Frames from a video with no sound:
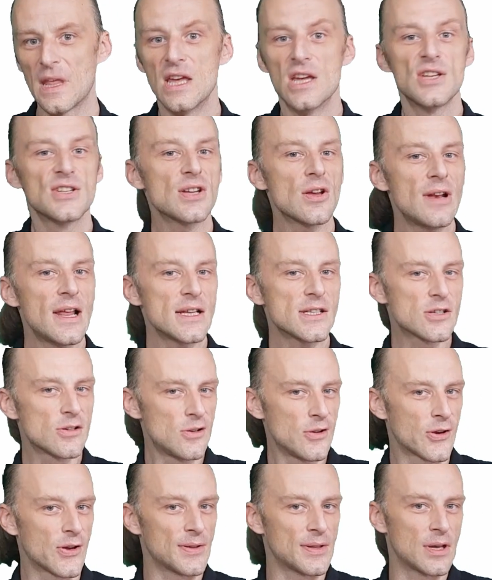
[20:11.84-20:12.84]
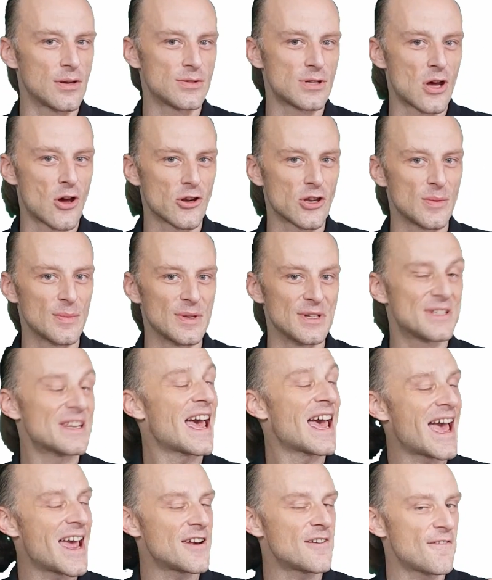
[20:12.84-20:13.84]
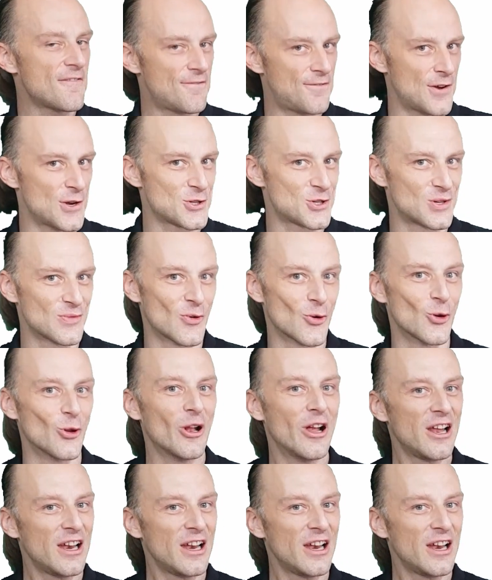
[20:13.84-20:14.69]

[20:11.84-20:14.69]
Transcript: So let's look at those arguments, and first of all,